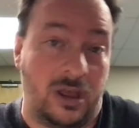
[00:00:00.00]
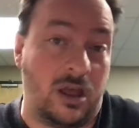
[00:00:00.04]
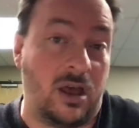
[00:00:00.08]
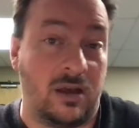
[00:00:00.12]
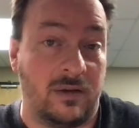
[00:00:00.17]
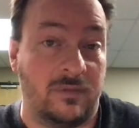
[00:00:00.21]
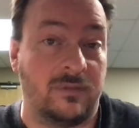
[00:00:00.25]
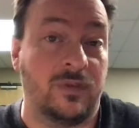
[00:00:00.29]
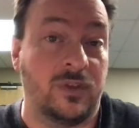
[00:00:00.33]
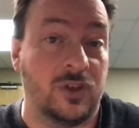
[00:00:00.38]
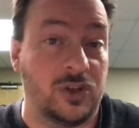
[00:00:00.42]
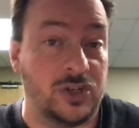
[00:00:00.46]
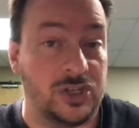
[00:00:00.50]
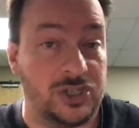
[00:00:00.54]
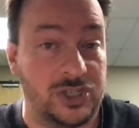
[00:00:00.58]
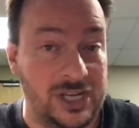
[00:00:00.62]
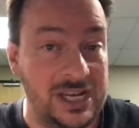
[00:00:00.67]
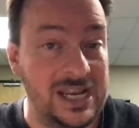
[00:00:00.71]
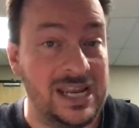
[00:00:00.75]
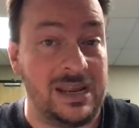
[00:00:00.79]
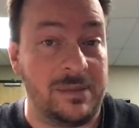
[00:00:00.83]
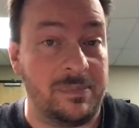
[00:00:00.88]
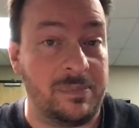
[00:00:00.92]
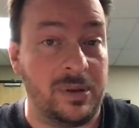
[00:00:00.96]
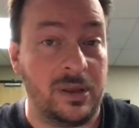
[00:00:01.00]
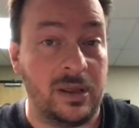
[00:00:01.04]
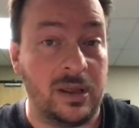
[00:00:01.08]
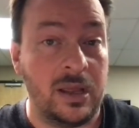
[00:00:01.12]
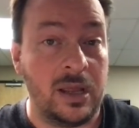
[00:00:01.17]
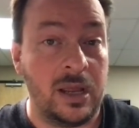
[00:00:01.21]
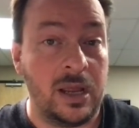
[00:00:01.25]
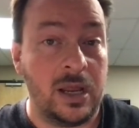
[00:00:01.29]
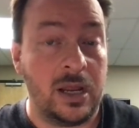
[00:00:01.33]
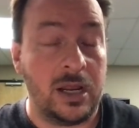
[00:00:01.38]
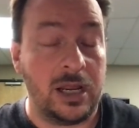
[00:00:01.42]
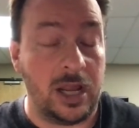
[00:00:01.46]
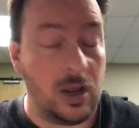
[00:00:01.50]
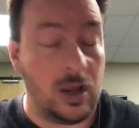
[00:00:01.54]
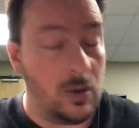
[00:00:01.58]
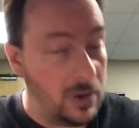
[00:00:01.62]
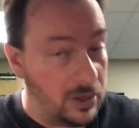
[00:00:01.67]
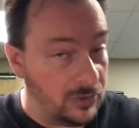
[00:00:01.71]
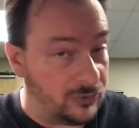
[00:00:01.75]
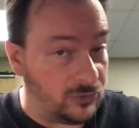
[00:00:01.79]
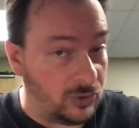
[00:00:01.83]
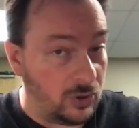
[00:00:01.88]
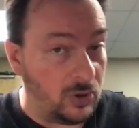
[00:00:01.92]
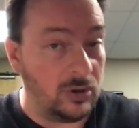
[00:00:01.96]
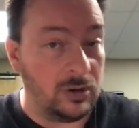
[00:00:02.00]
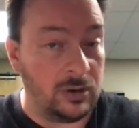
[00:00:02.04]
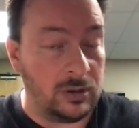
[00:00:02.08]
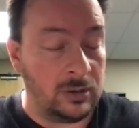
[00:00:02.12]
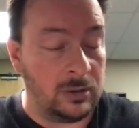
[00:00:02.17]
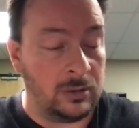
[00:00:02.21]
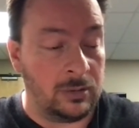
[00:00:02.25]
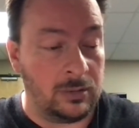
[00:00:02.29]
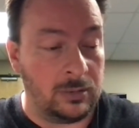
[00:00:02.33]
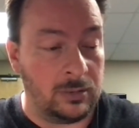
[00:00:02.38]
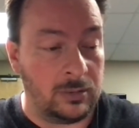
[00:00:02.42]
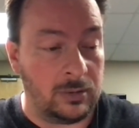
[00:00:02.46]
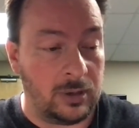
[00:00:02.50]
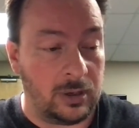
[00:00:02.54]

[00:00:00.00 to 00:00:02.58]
of the sheep, and